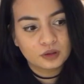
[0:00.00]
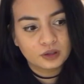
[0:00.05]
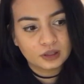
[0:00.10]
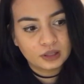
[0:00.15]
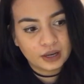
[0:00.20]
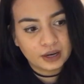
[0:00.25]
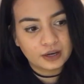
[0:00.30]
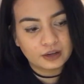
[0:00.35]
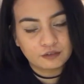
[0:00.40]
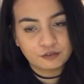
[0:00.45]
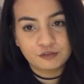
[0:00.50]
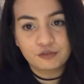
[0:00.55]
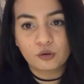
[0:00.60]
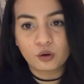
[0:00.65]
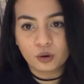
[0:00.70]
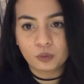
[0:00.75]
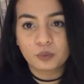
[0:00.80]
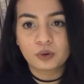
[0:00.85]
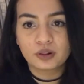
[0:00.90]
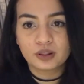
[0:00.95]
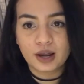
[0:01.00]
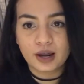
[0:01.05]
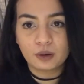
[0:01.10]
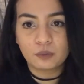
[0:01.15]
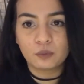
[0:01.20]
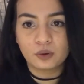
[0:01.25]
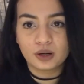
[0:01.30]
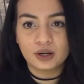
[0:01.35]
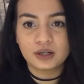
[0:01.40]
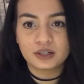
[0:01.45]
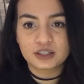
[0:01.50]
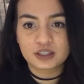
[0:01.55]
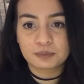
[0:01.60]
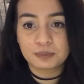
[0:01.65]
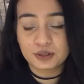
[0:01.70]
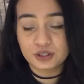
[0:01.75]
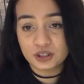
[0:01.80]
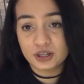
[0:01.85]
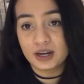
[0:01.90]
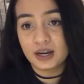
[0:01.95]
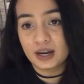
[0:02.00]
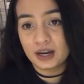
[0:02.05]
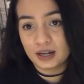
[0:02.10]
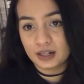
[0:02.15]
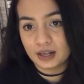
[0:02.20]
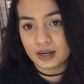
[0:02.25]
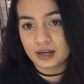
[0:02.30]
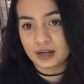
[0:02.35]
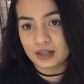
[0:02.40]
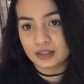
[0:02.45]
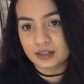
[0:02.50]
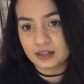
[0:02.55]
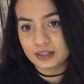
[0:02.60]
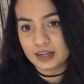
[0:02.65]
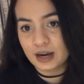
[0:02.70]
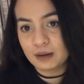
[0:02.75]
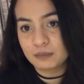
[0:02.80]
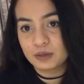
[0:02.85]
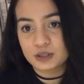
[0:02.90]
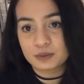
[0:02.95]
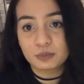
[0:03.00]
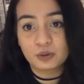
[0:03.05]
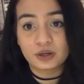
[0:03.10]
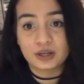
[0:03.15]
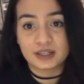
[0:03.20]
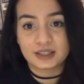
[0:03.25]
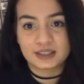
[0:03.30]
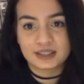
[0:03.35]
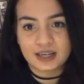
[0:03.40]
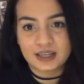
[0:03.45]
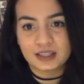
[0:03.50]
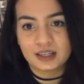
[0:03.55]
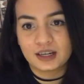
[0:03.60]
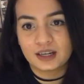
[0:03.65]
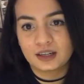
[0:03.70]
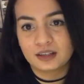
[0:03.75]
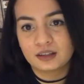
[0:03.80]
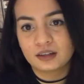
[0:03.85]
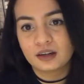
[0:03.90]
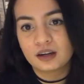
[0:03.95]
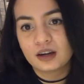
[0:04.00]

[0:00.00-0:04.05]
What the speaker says: like forward that was, especially like at the time this book is set in,